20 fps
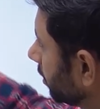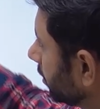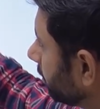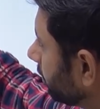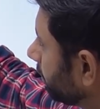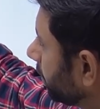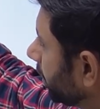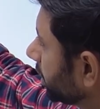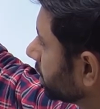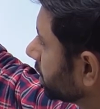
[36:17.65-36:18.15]

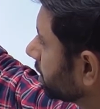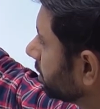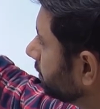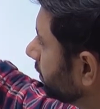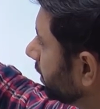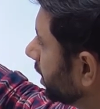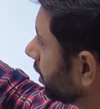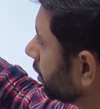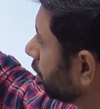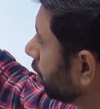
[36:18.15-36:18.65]
First,
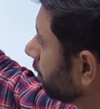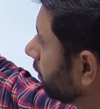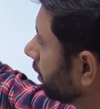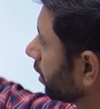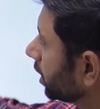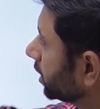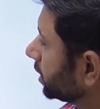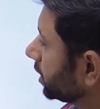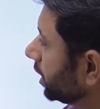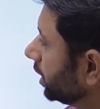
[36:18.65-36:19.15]
we'll go for
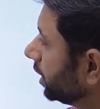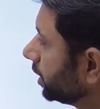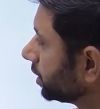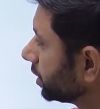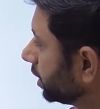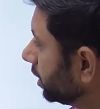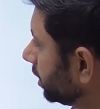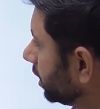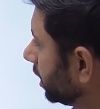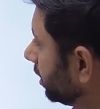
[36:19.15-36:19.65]

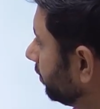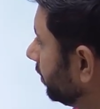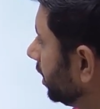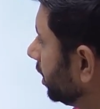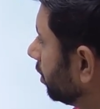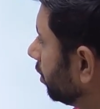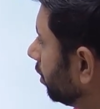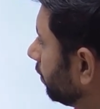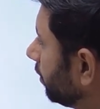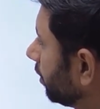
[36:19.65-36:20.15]
conciliation, then we'll
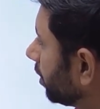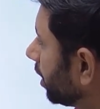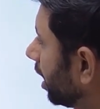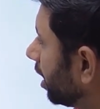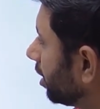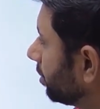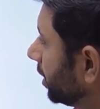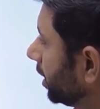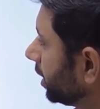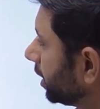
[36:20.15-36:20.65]
go for
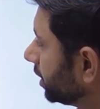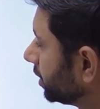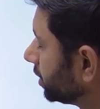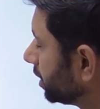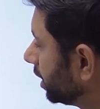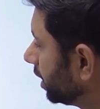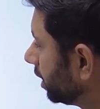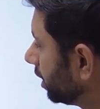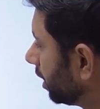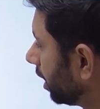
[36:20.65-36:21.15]
arbitration,
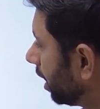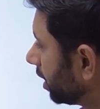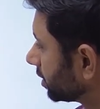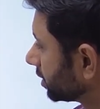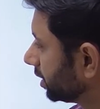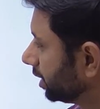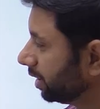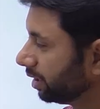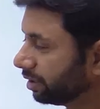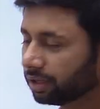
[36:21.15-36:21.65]
and
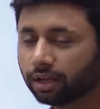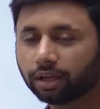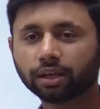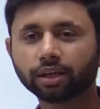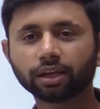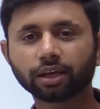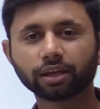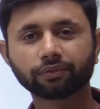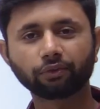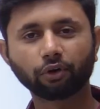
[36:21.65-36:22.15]
lastly,
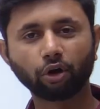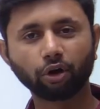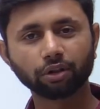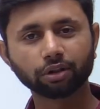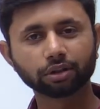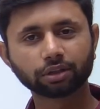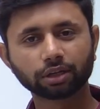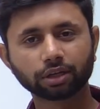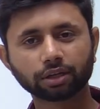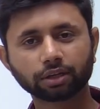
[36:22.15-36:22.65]
if all
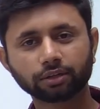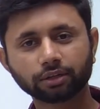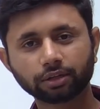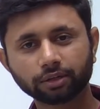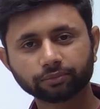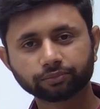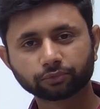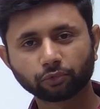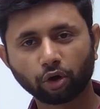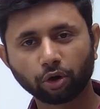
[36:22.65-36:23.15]
the
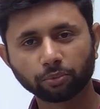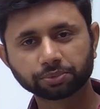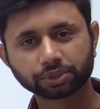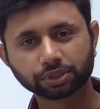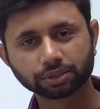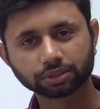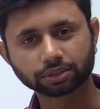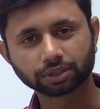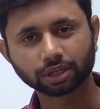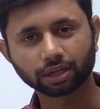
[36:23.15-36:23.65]

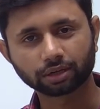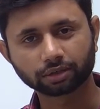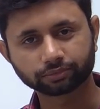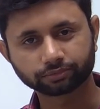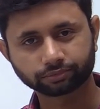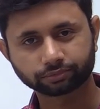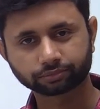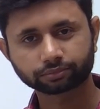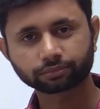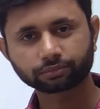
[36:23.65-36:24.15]
options are
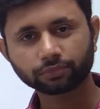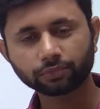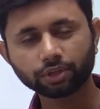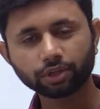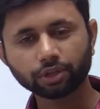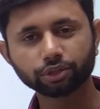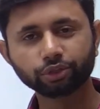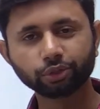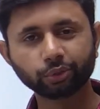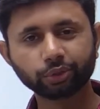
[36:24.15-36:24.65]

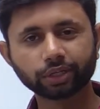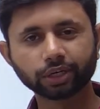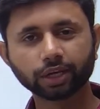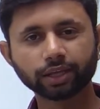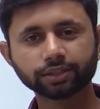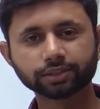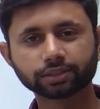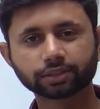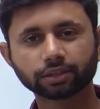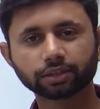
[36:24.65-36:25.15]

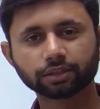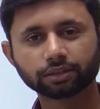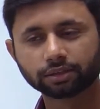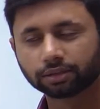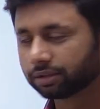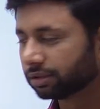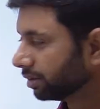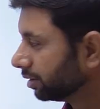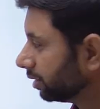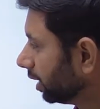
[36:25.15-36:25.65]
utilized,
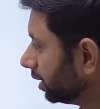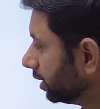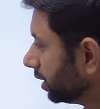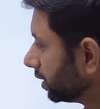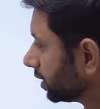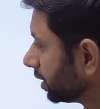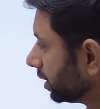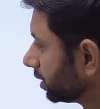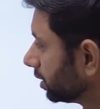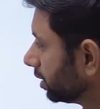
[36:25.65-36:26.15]
then this
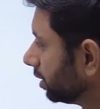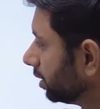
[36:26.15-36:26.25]
is